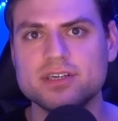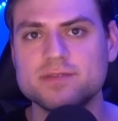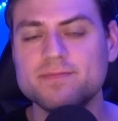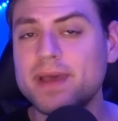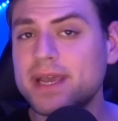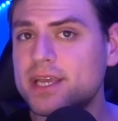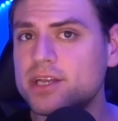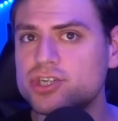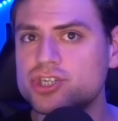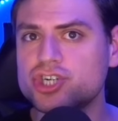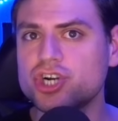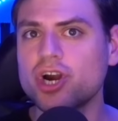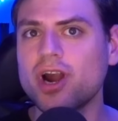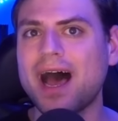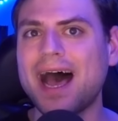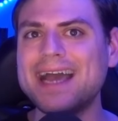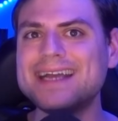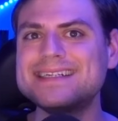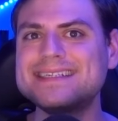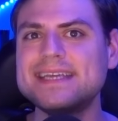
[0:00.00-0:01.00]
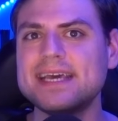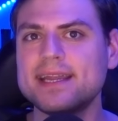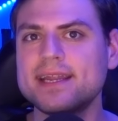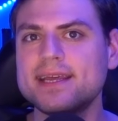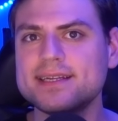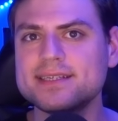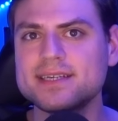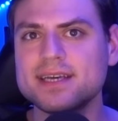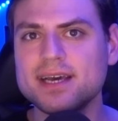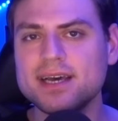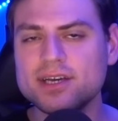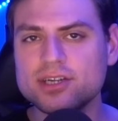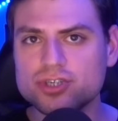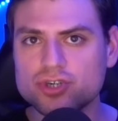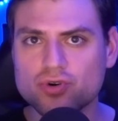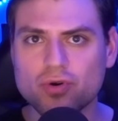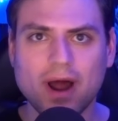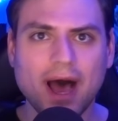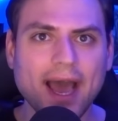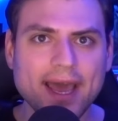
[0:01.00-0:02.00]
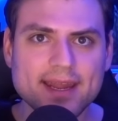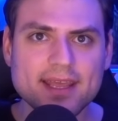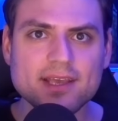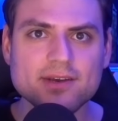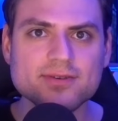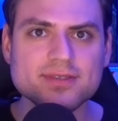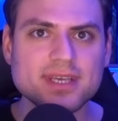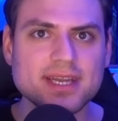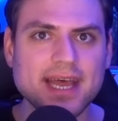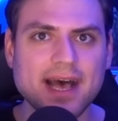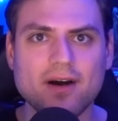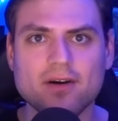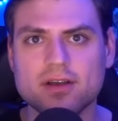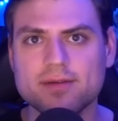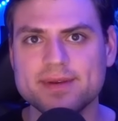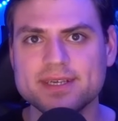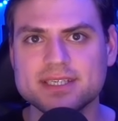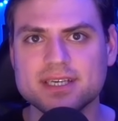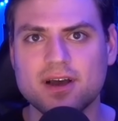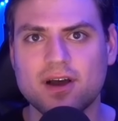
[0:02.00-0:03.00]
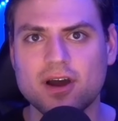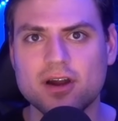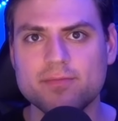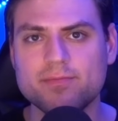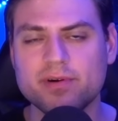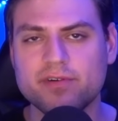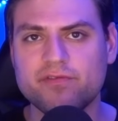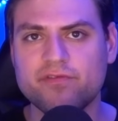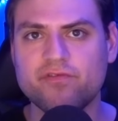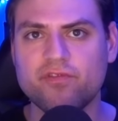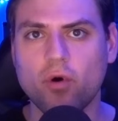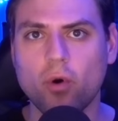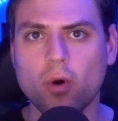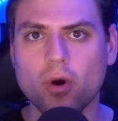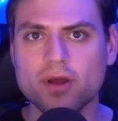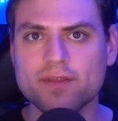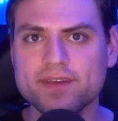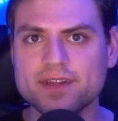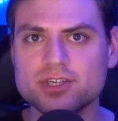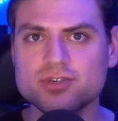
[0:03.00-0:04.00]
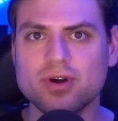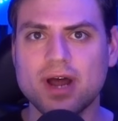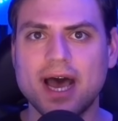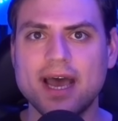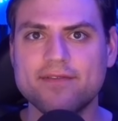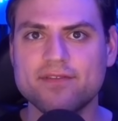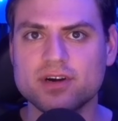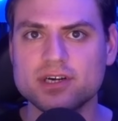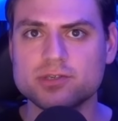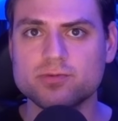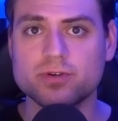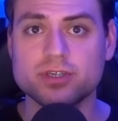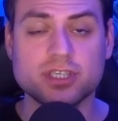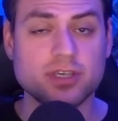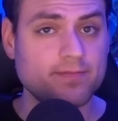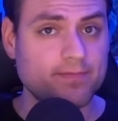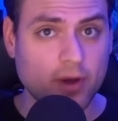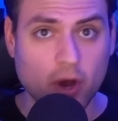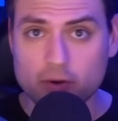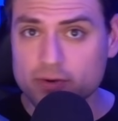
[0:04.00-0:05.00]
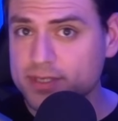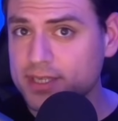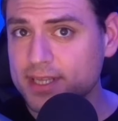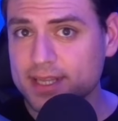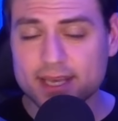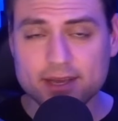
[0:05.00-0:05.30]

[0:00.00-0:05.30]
making sure I didn't try to use an Alchemist card before the drivers were supposedly